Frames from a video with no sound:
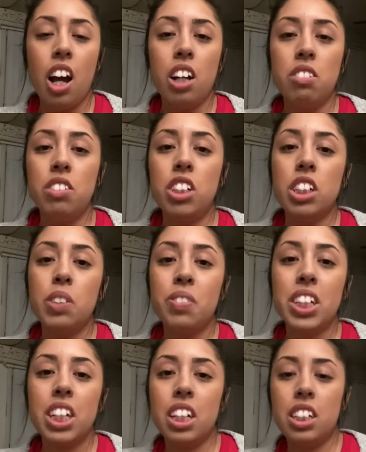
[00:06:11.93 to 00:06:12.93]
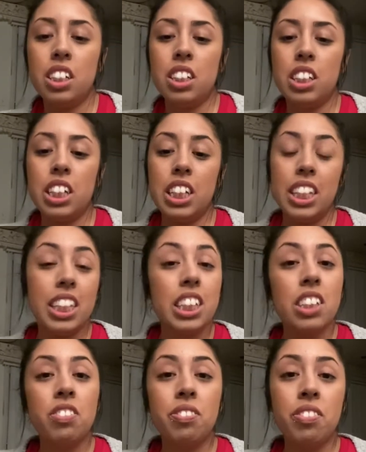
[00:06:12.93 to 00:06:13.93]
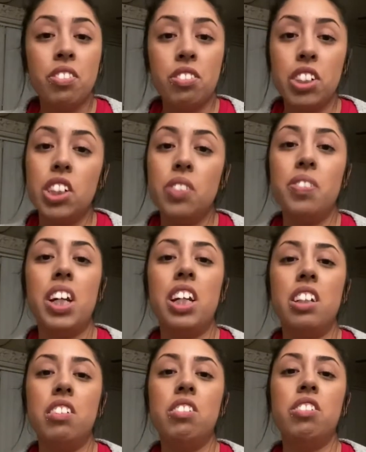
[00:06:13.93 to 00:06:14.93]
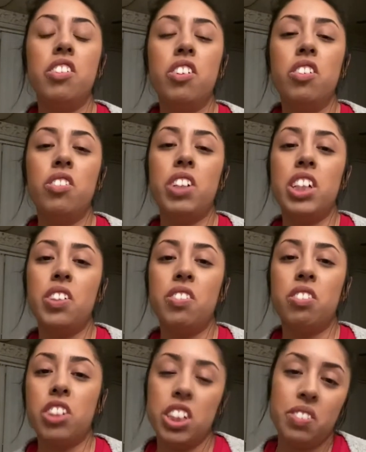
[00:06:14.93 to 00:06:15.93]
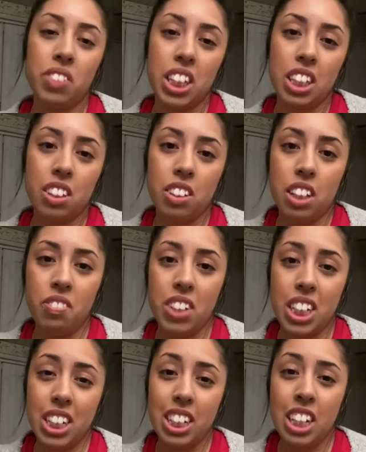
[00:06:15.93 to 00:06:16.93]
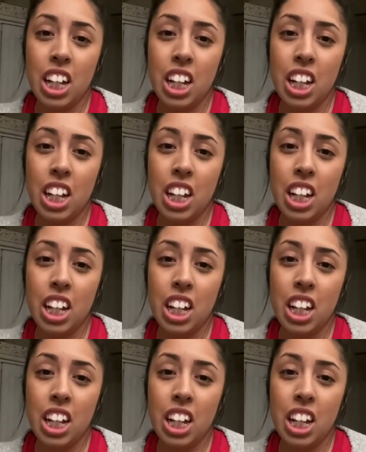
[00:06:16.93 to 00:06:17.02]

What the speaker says: just because it is first painful when you first put them in.